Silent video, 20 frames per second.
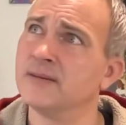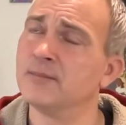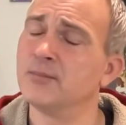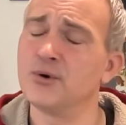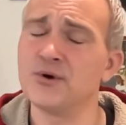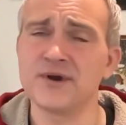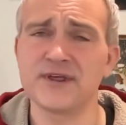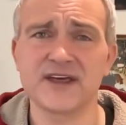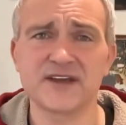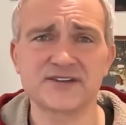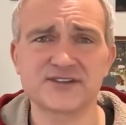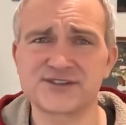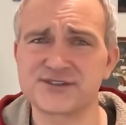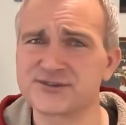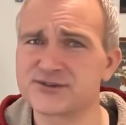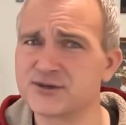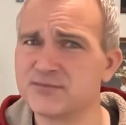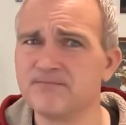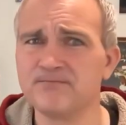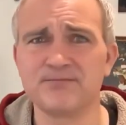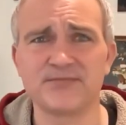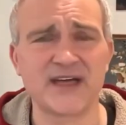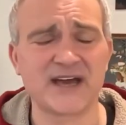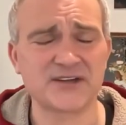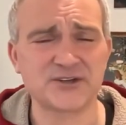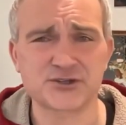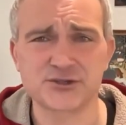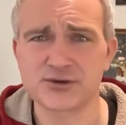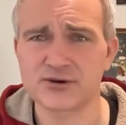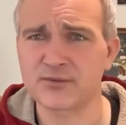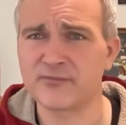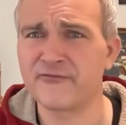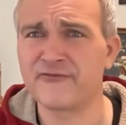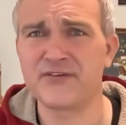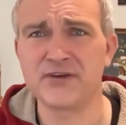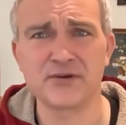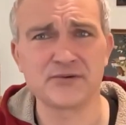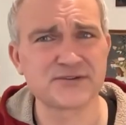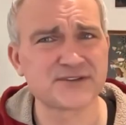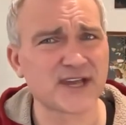Boy, that's that sure
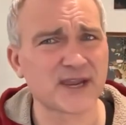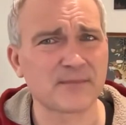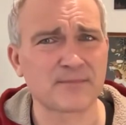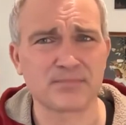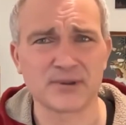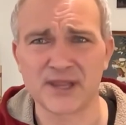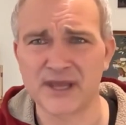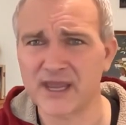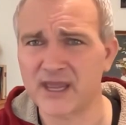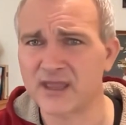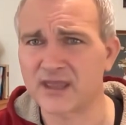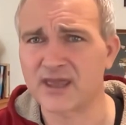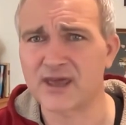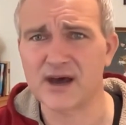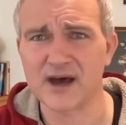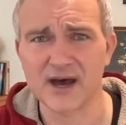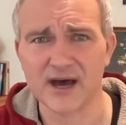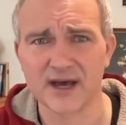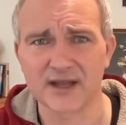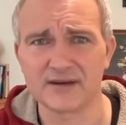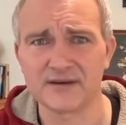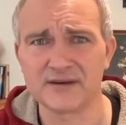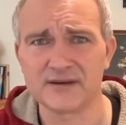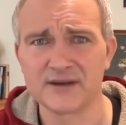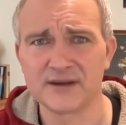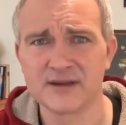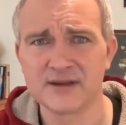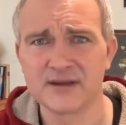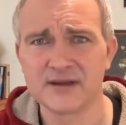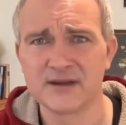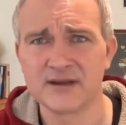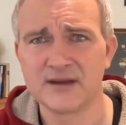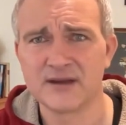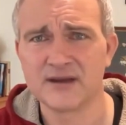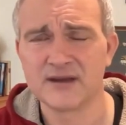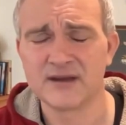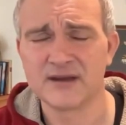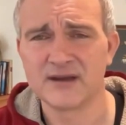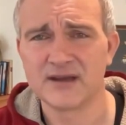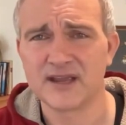feels like playing God.
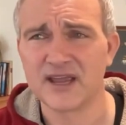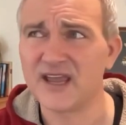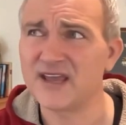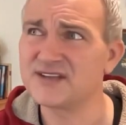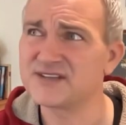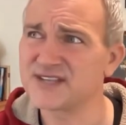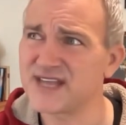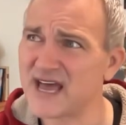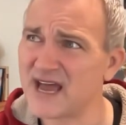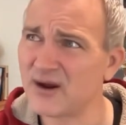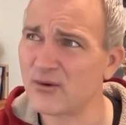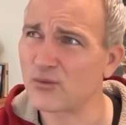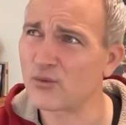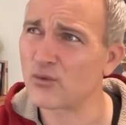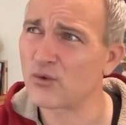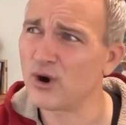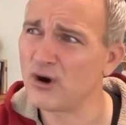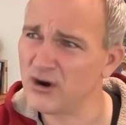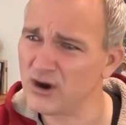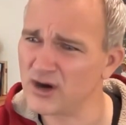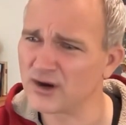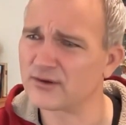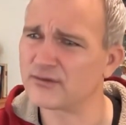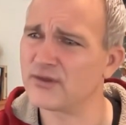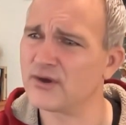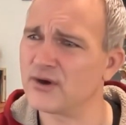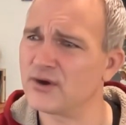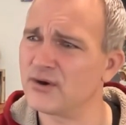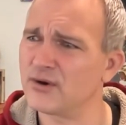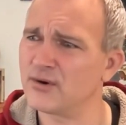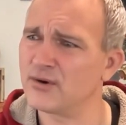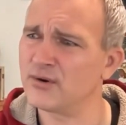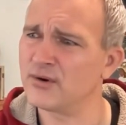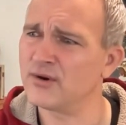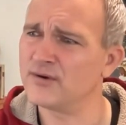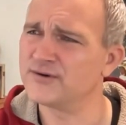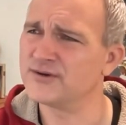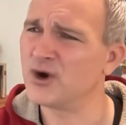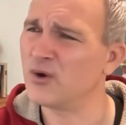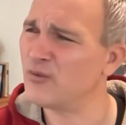Is that wrong though?
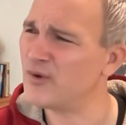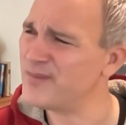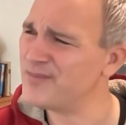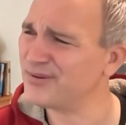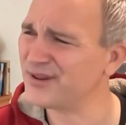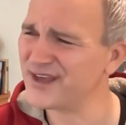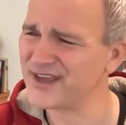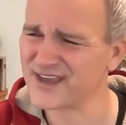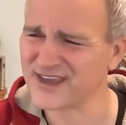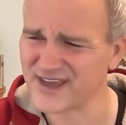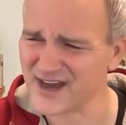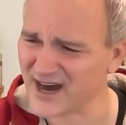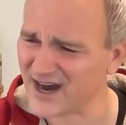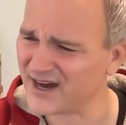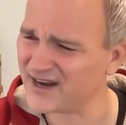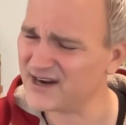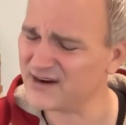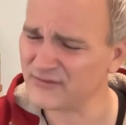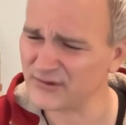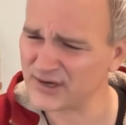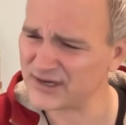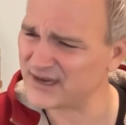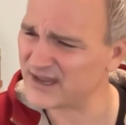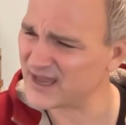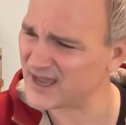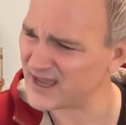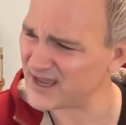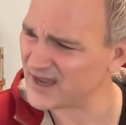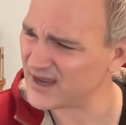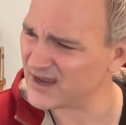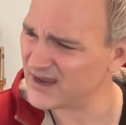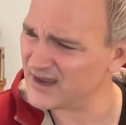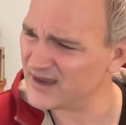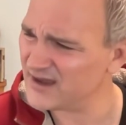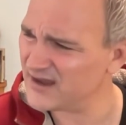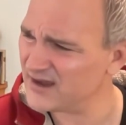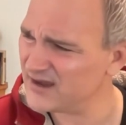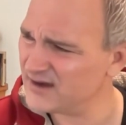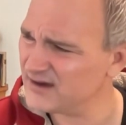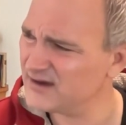Don't we play God every day?
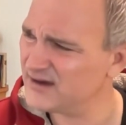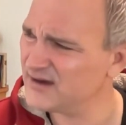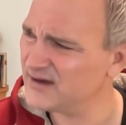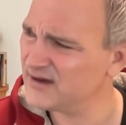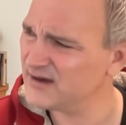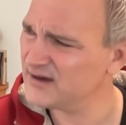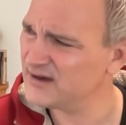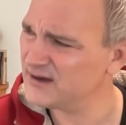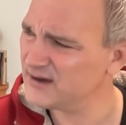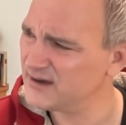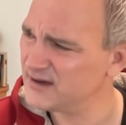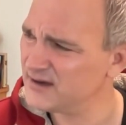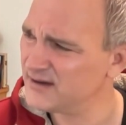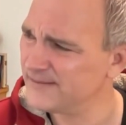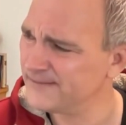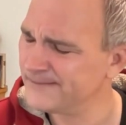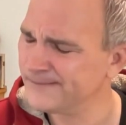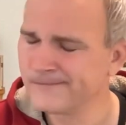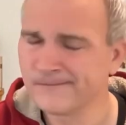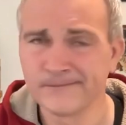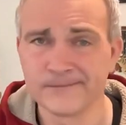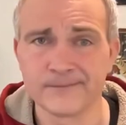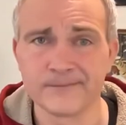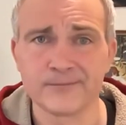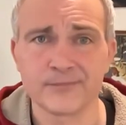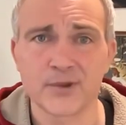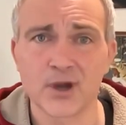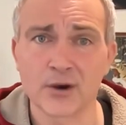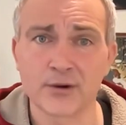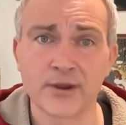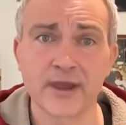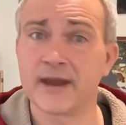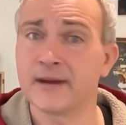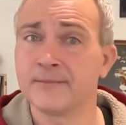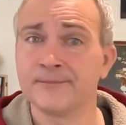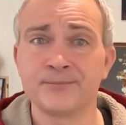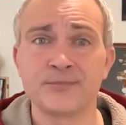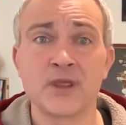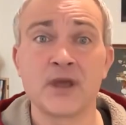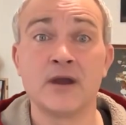Hmm. Okay.
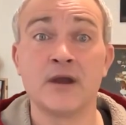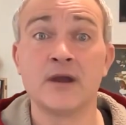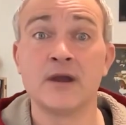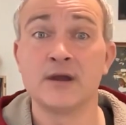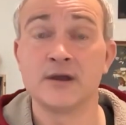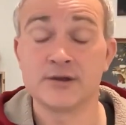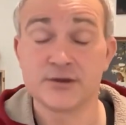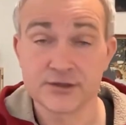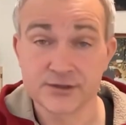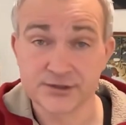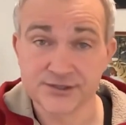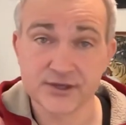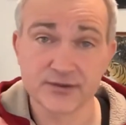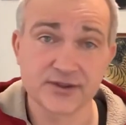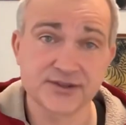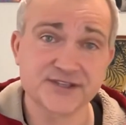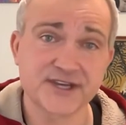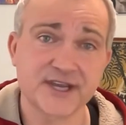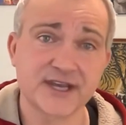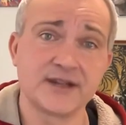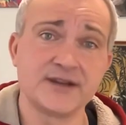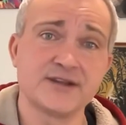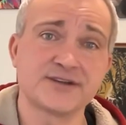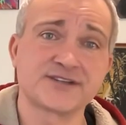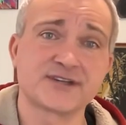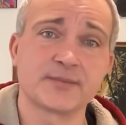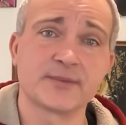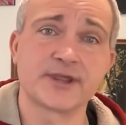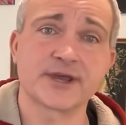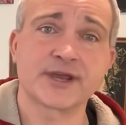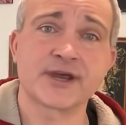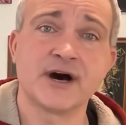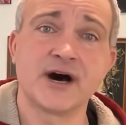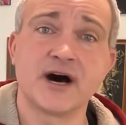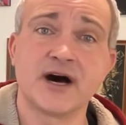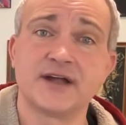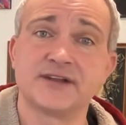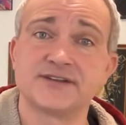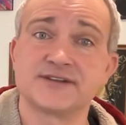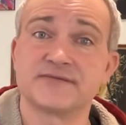So let's get into some of the
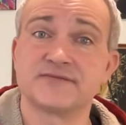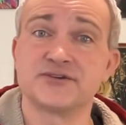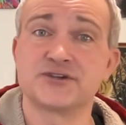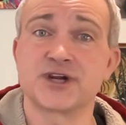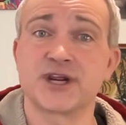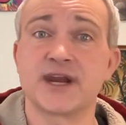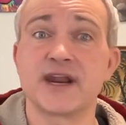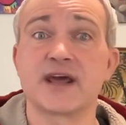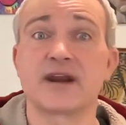cons of gene